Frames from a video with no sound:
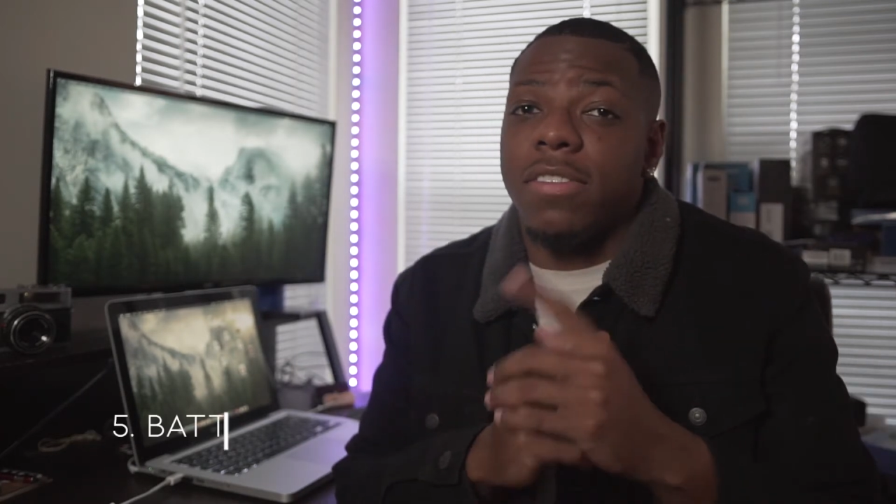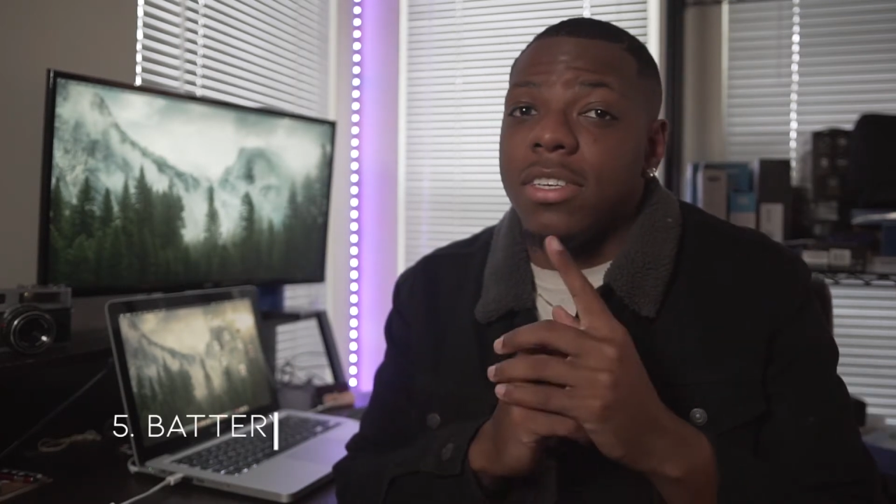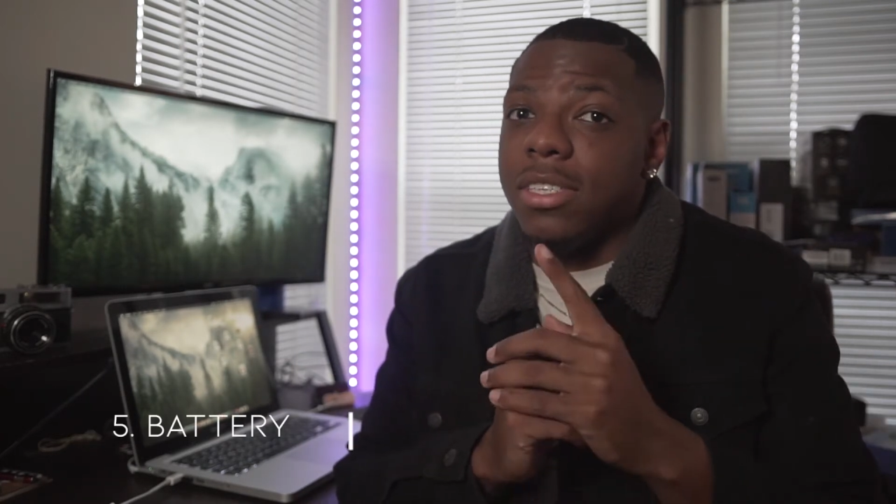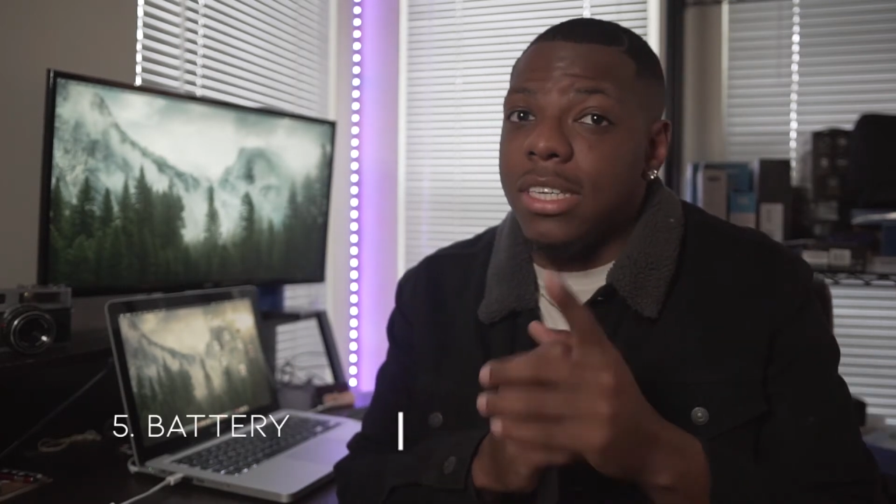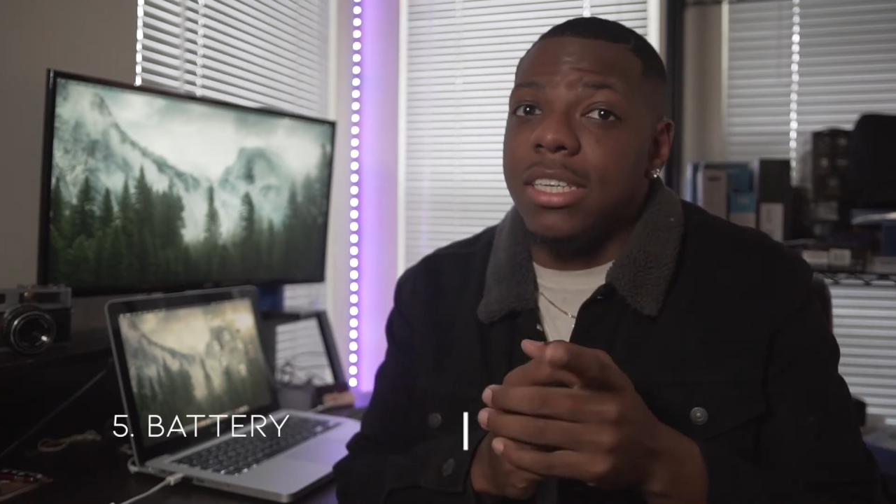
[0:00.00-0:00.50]

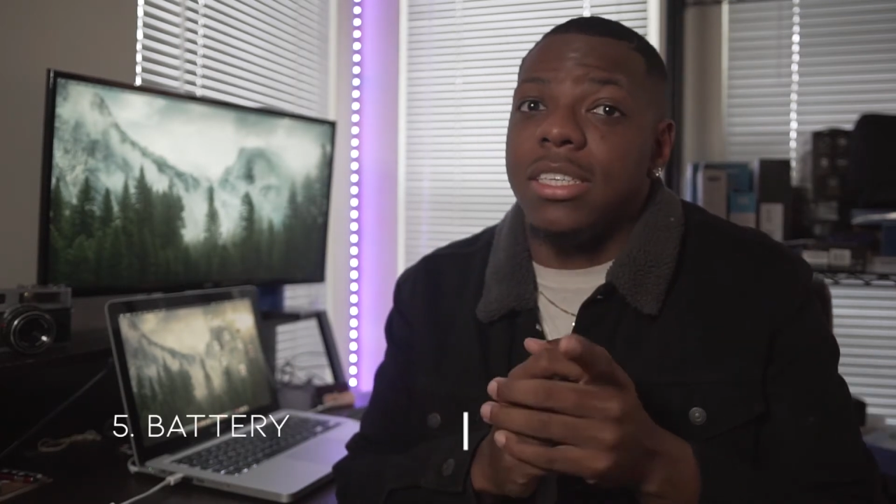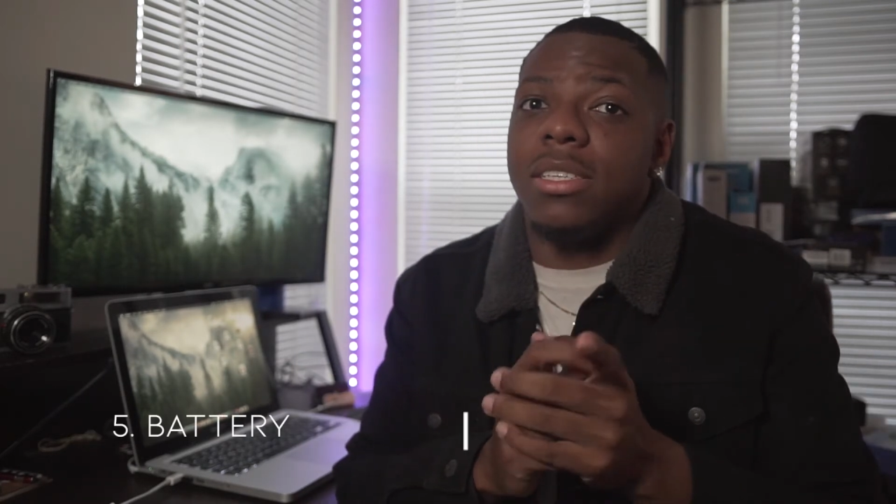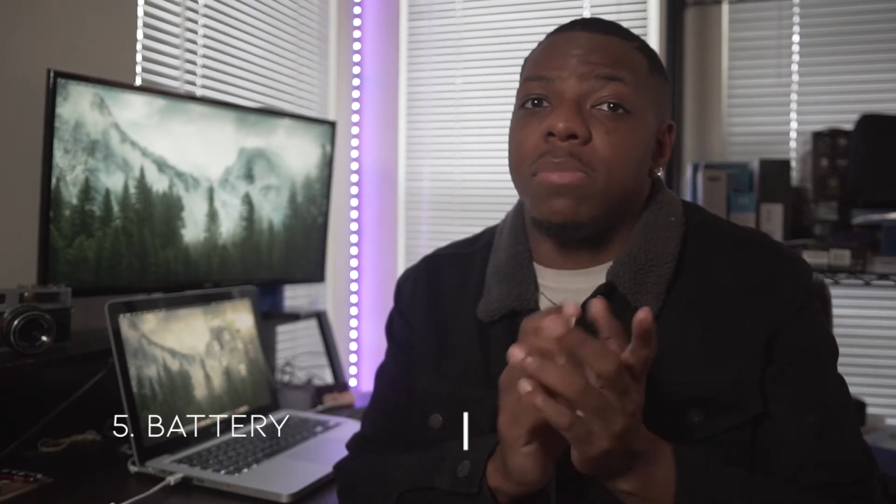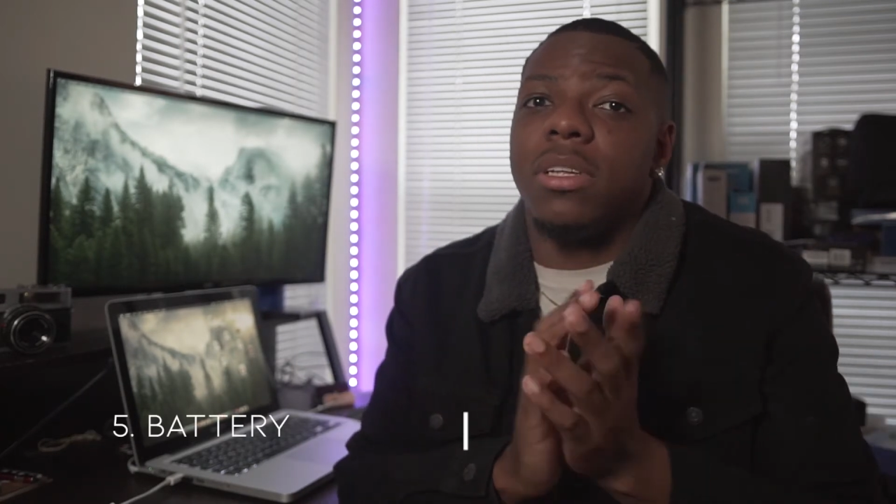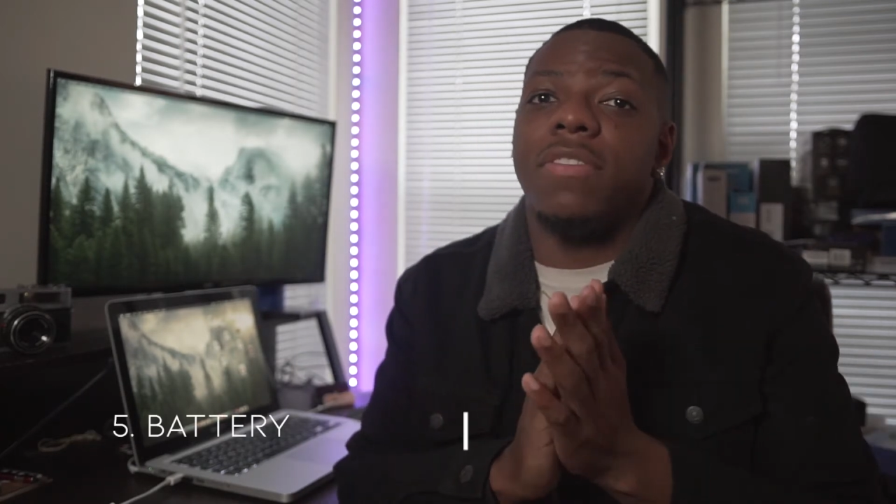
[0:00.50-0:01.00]
Because
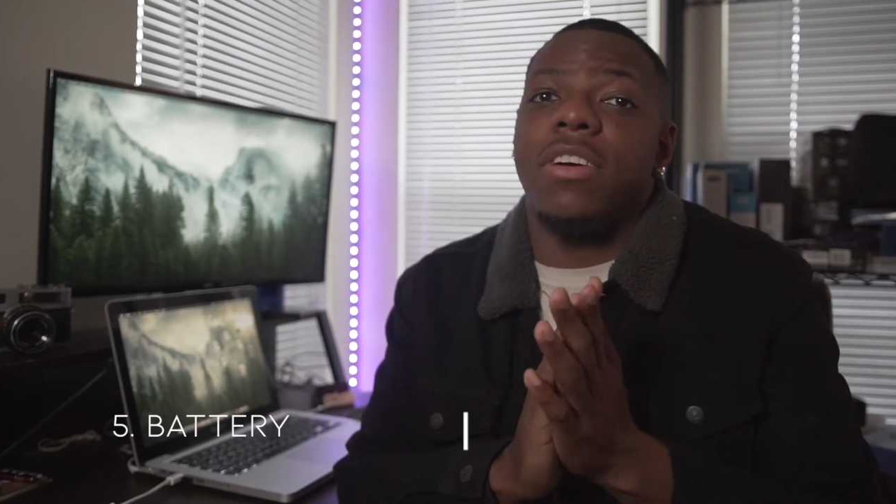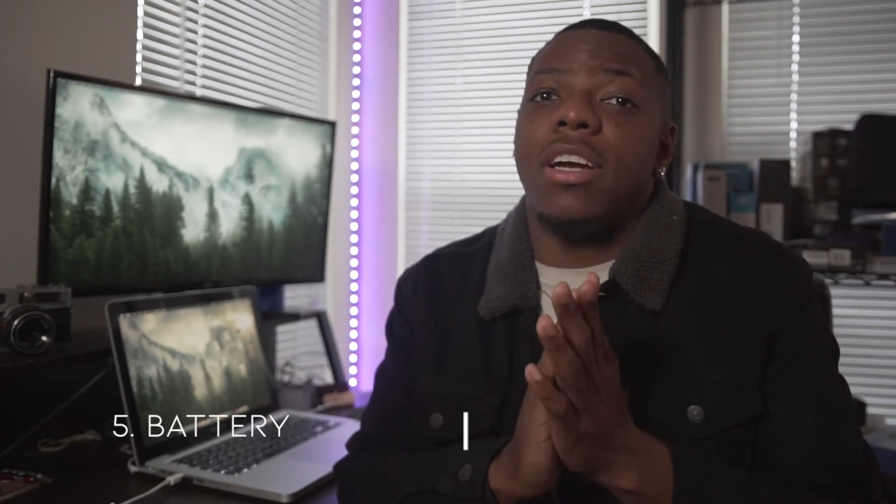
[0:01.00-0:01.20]
this, believe it or